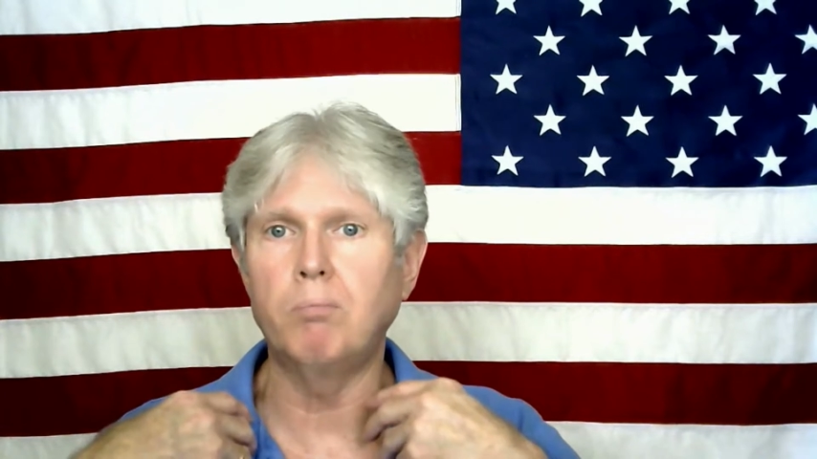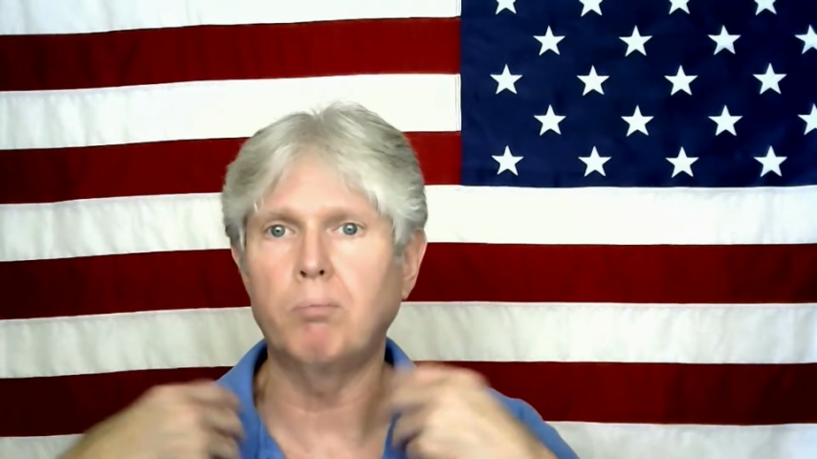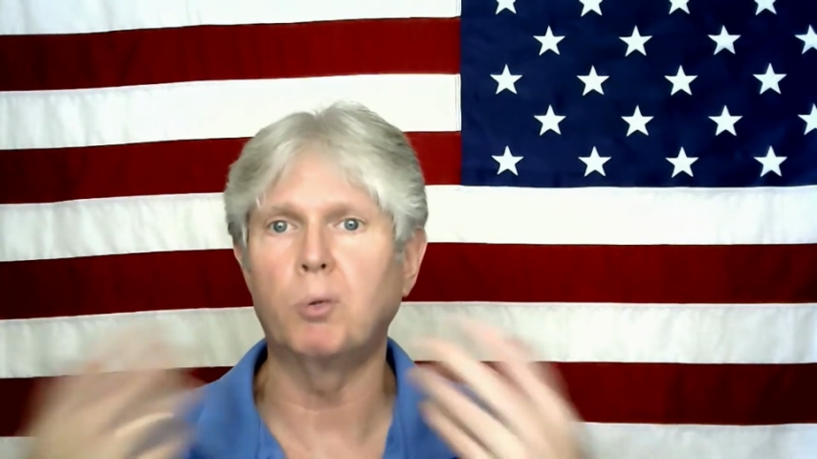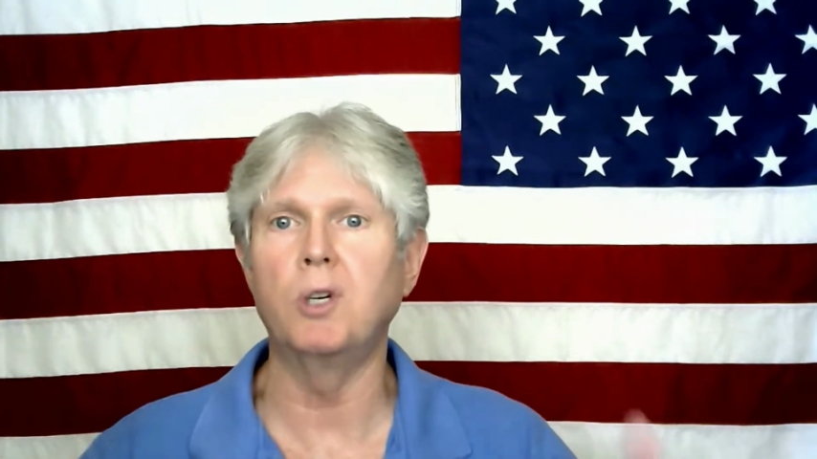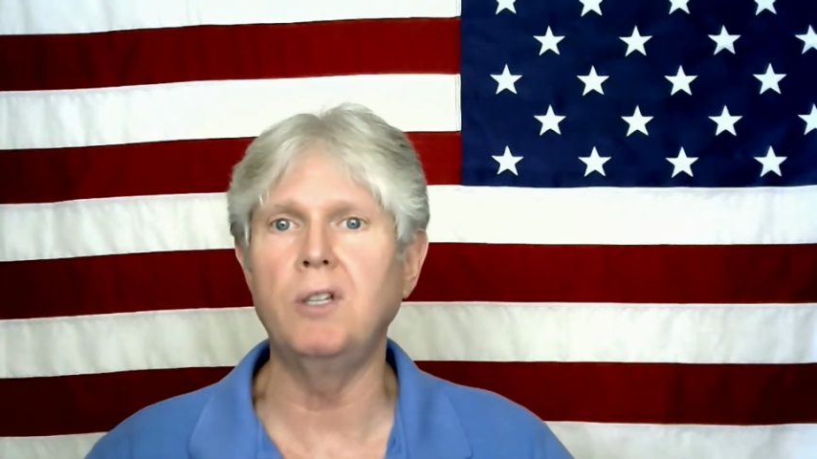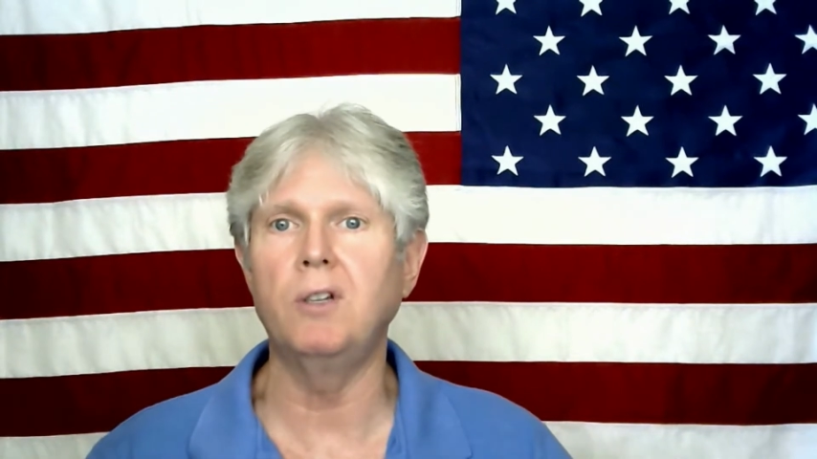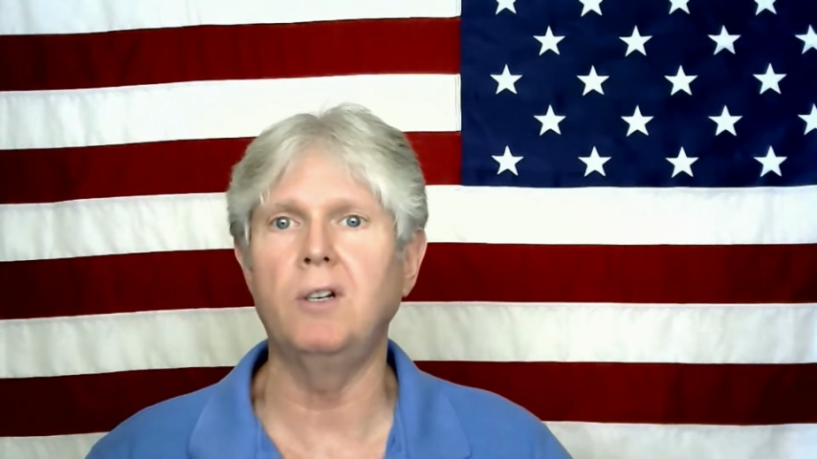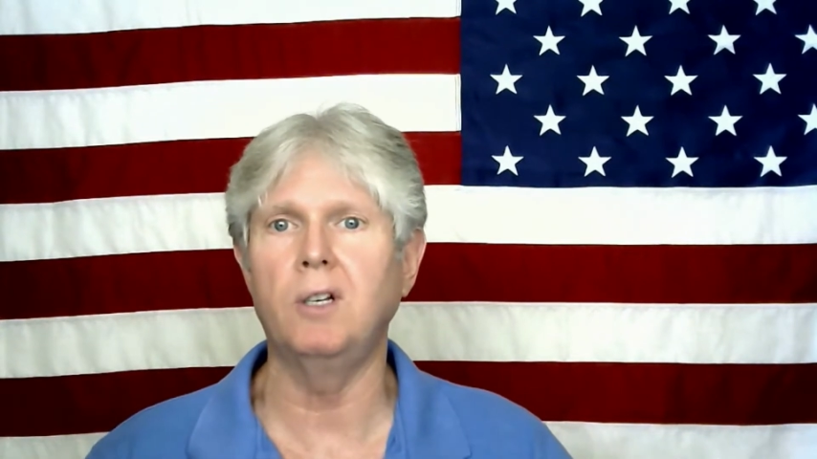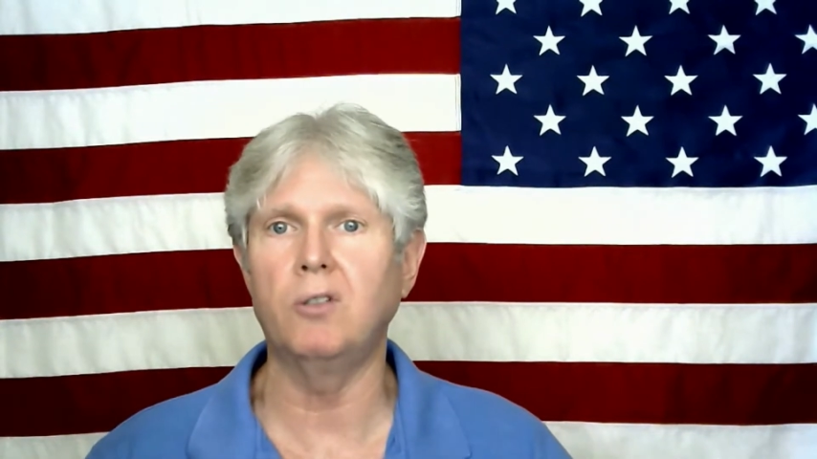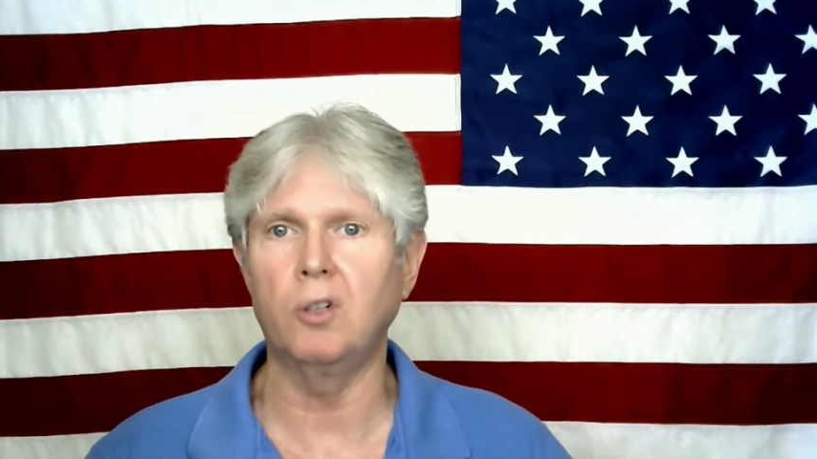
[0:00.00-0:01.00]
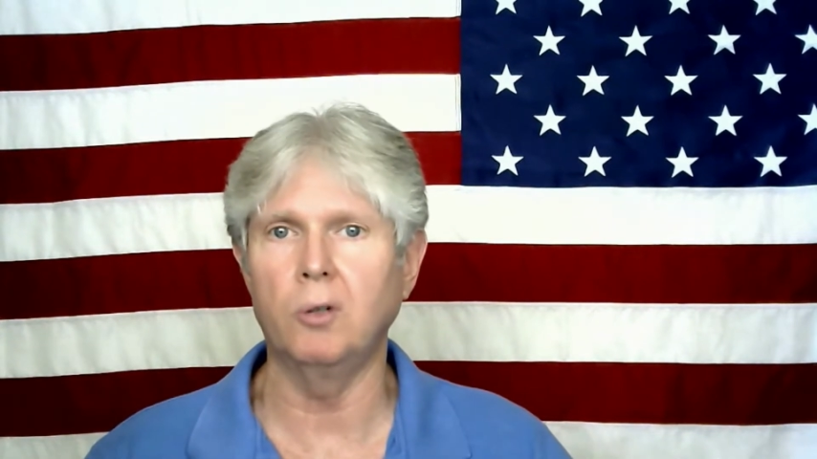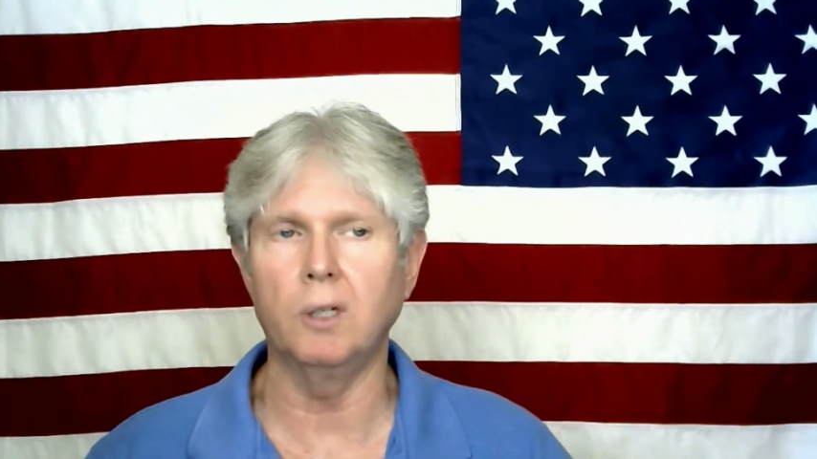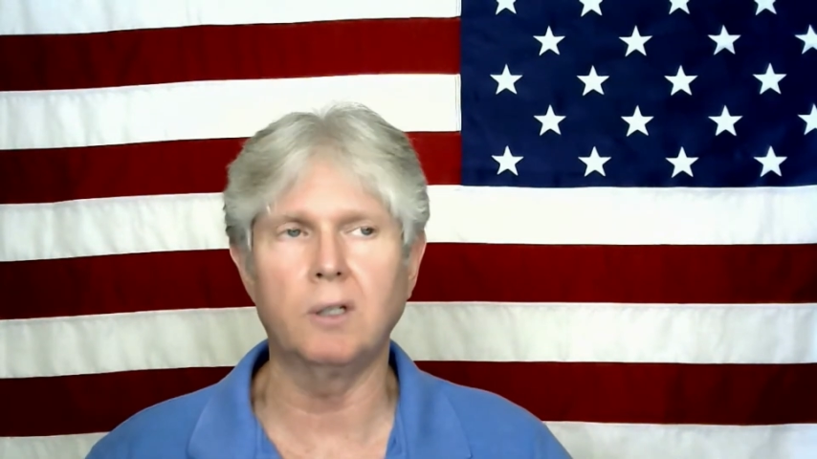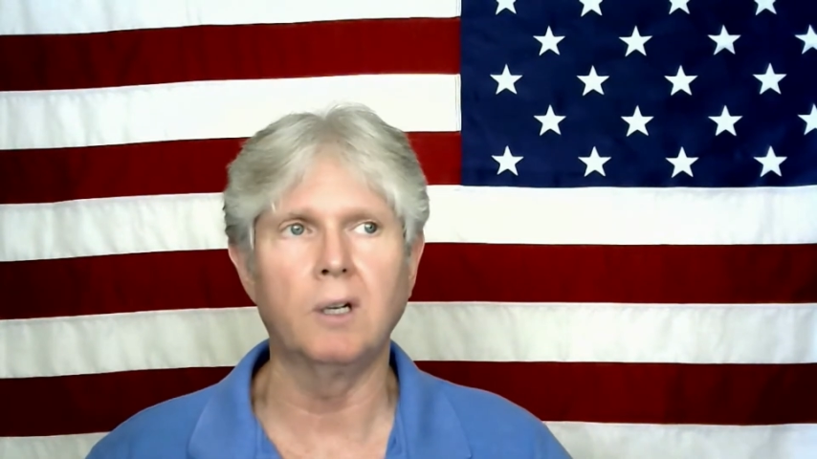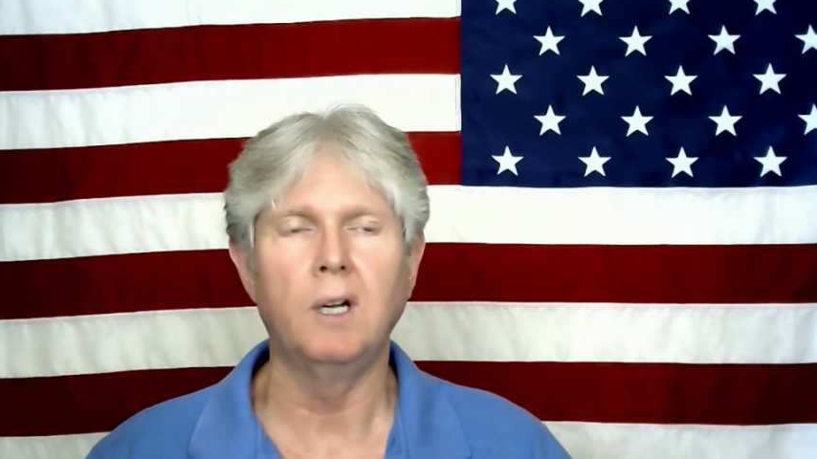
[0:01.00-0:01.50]
breathing into
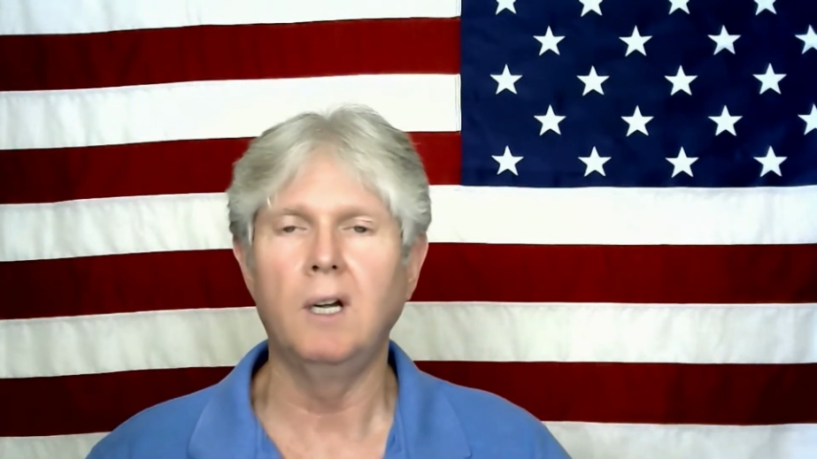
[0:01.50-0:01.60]
it,